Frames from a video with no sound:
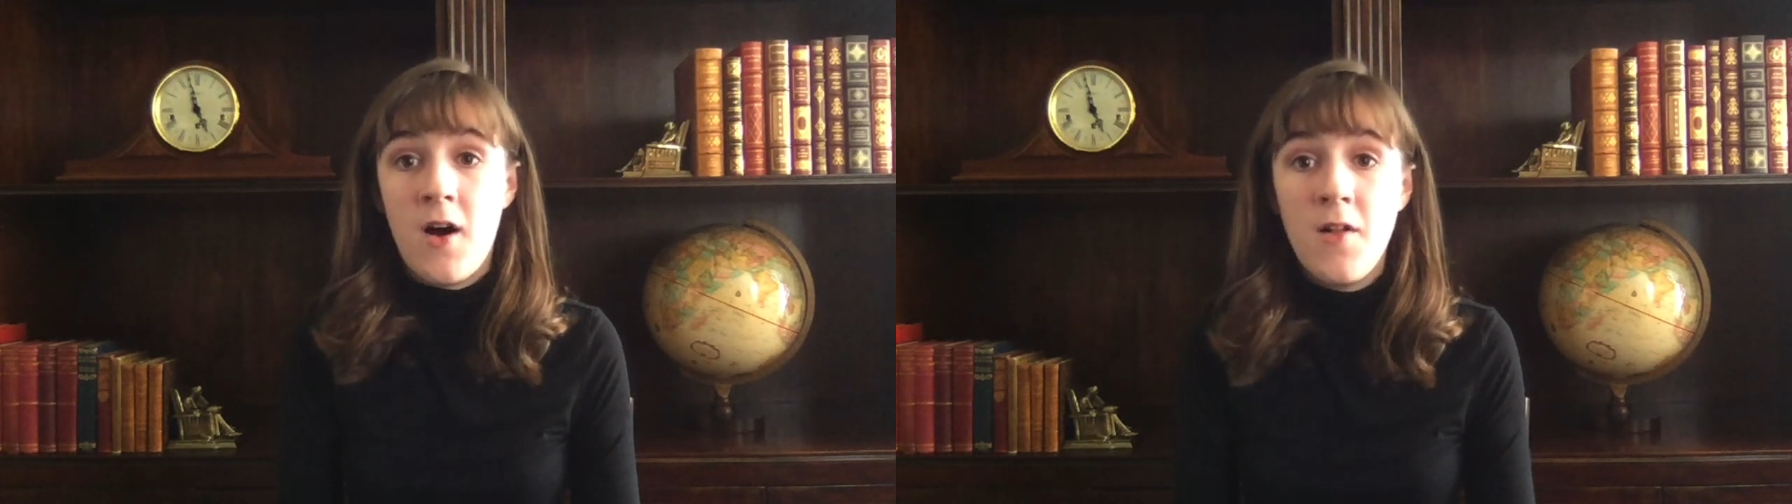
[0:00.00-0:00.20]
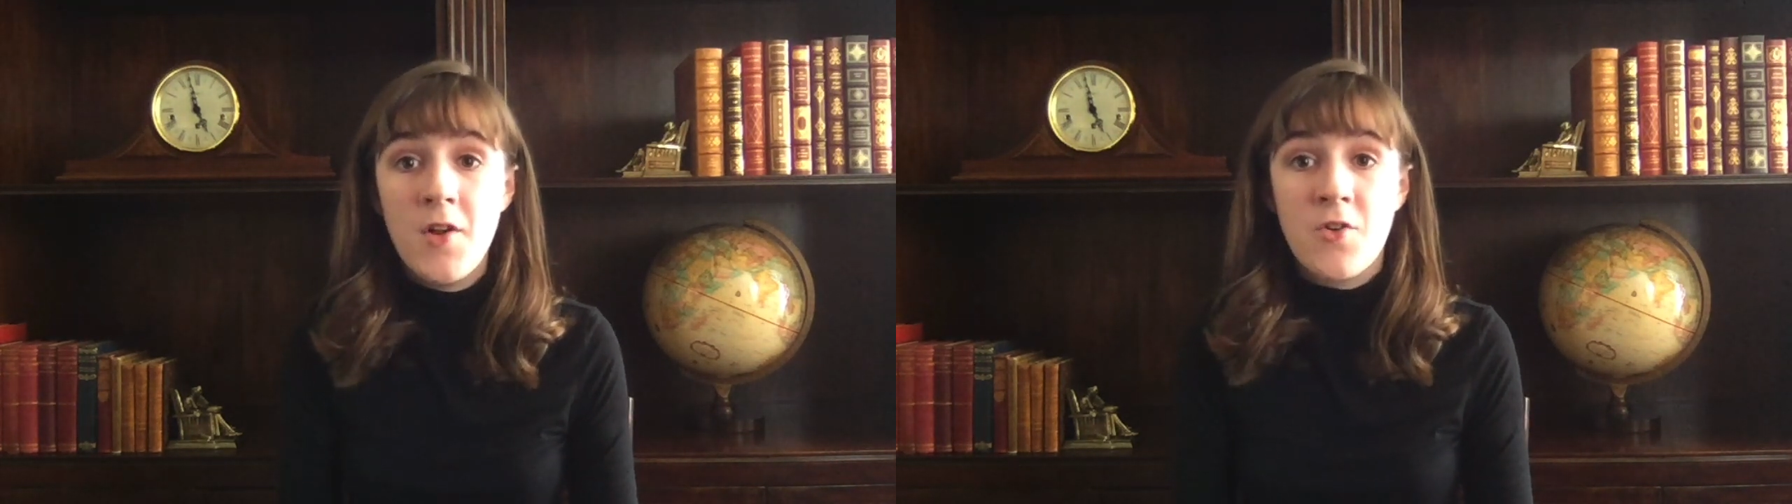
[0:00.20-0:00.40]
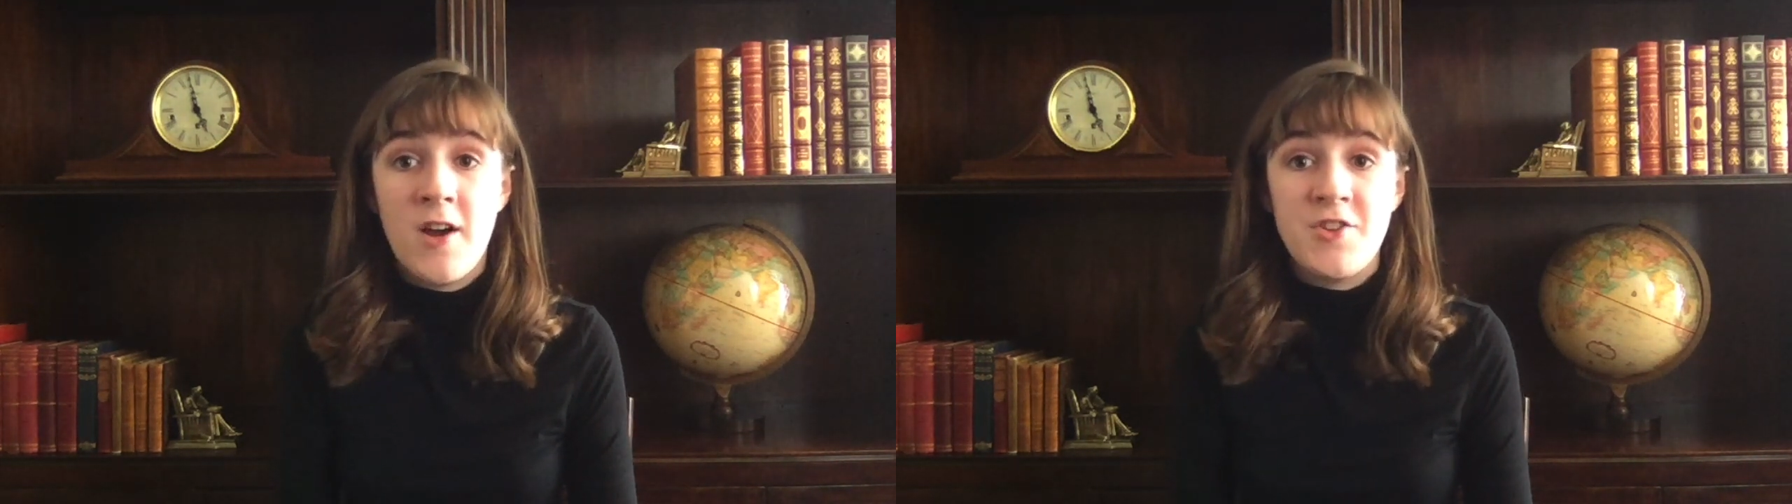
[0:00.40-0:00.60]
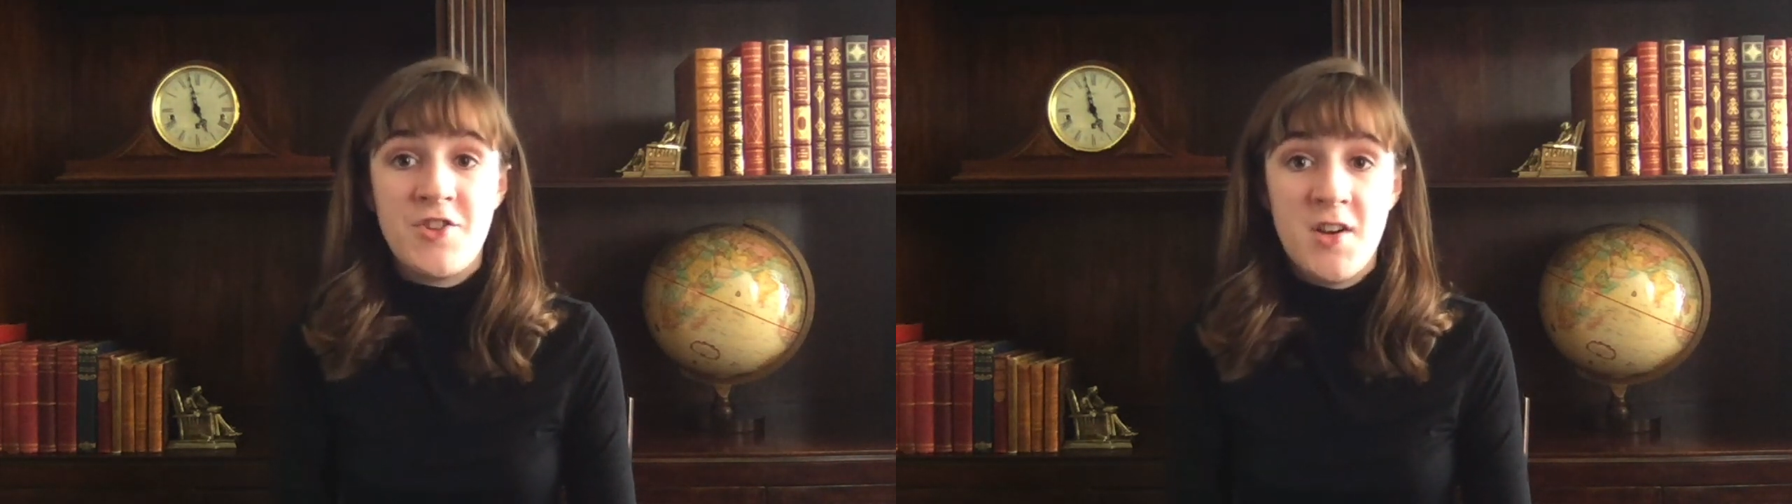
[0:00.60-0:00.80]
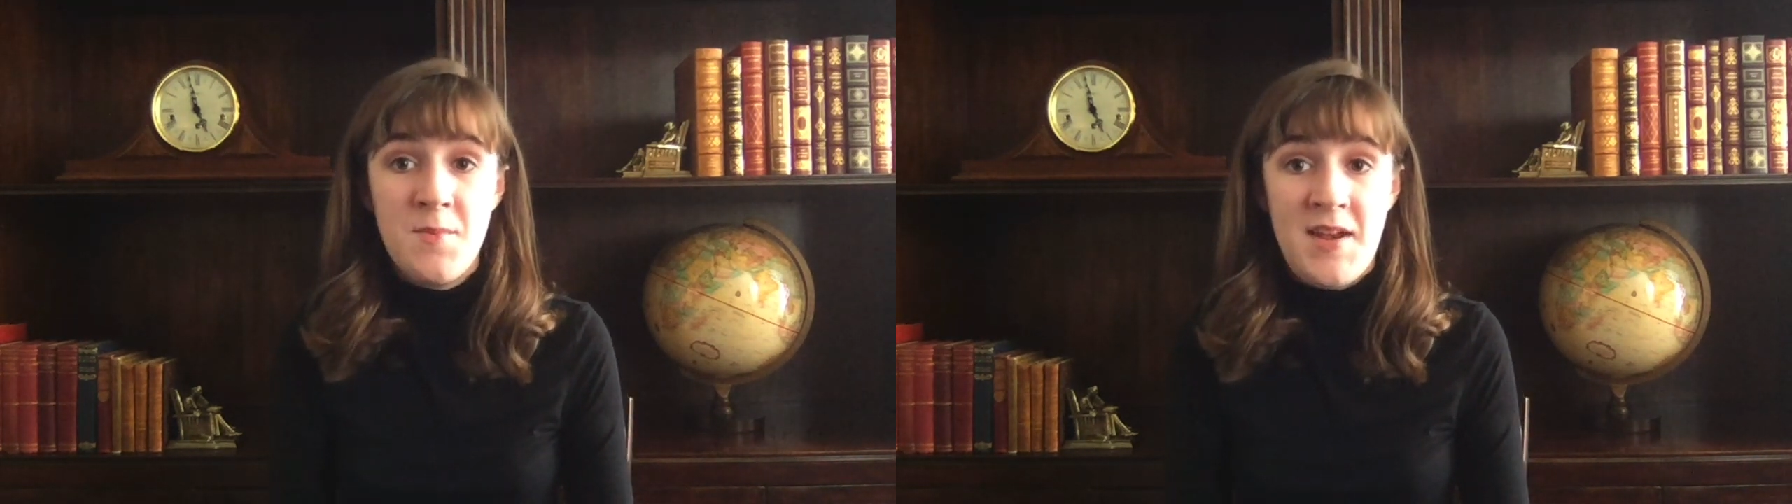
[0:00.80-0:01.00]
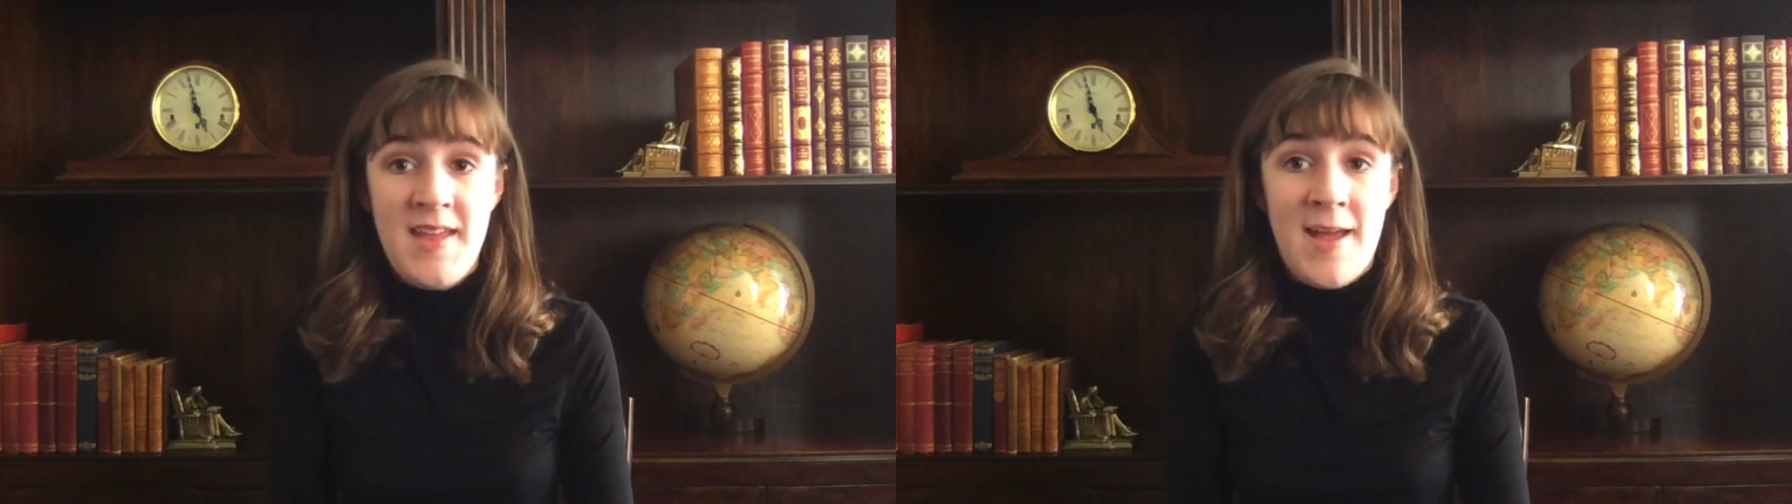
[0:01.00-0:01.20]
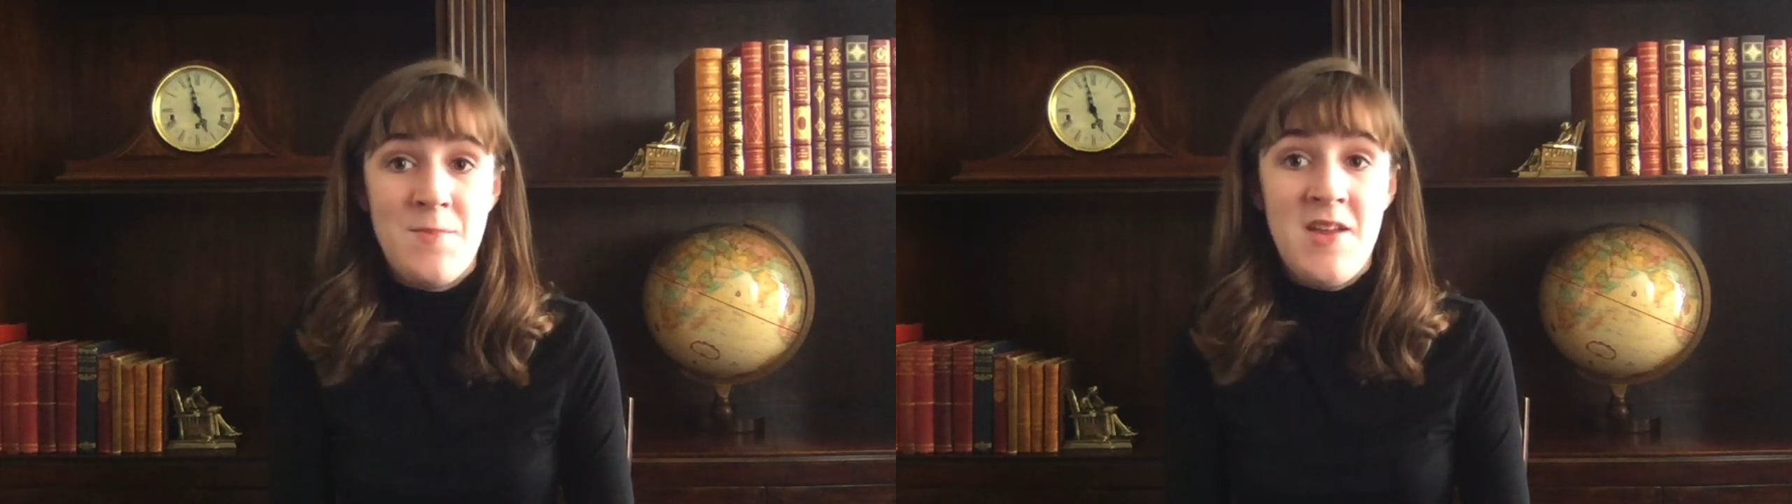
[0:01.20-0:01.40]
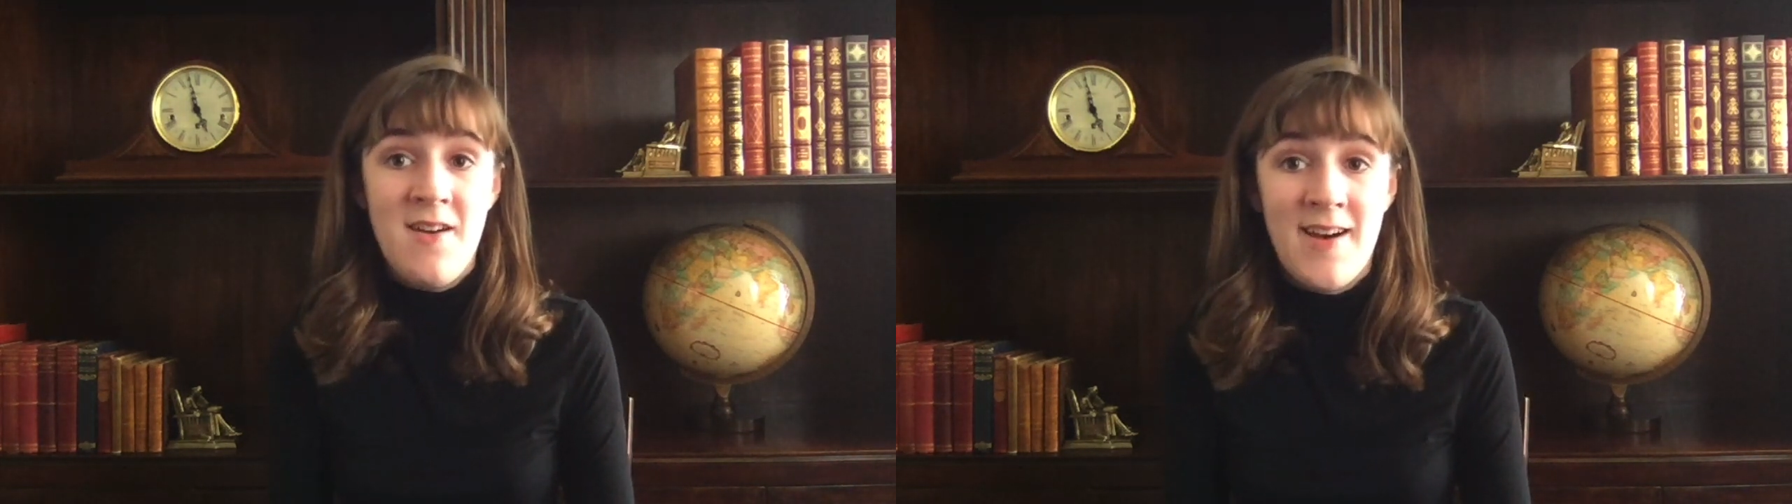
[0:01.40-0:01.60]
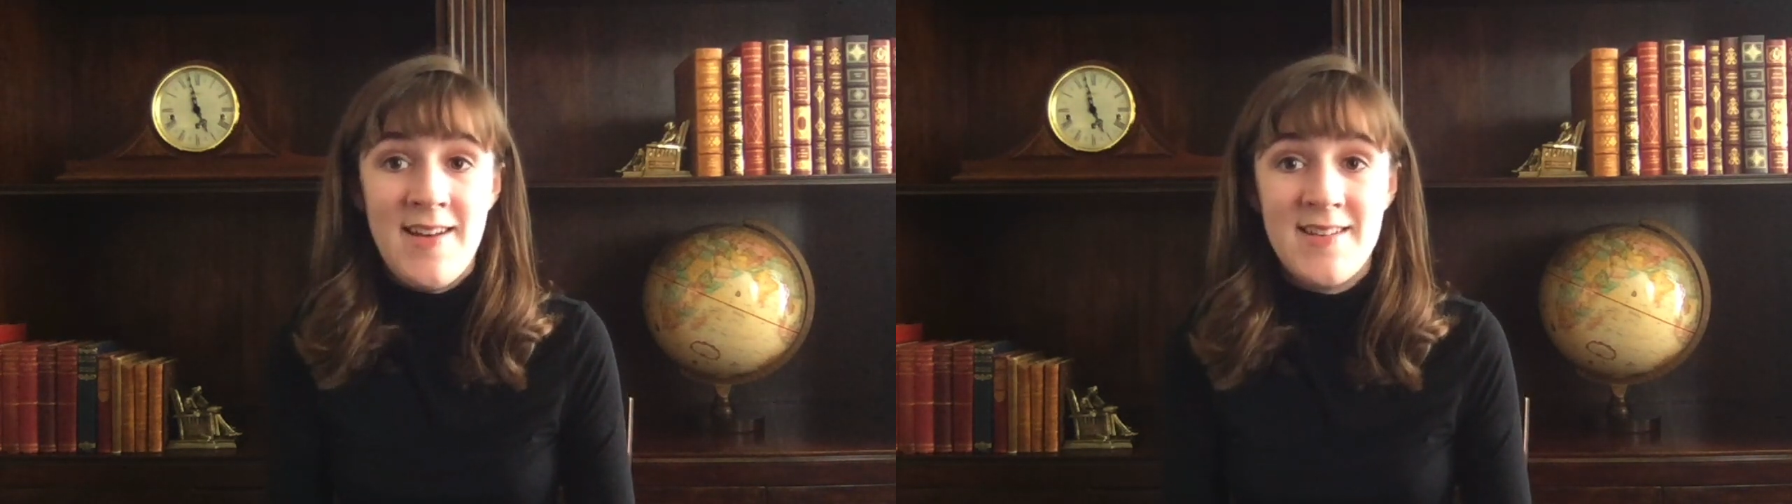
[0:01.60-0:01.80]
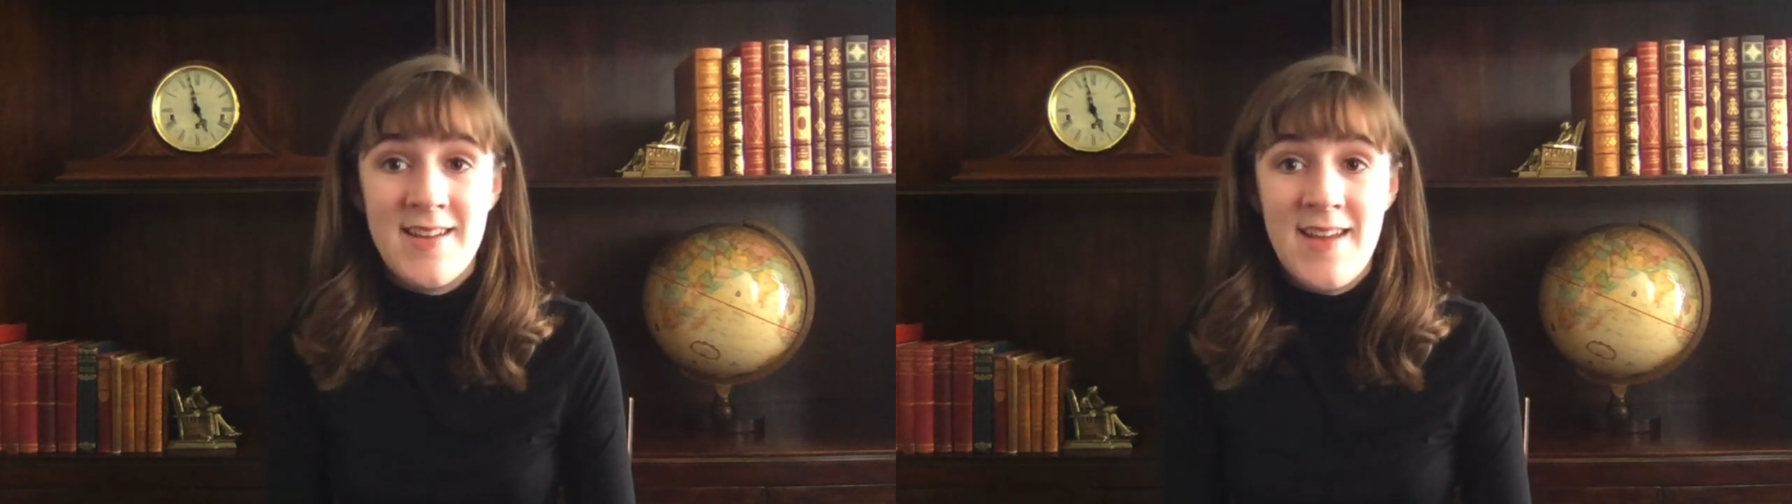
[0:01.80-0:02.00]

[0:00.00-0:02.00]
all across Germany and beyond,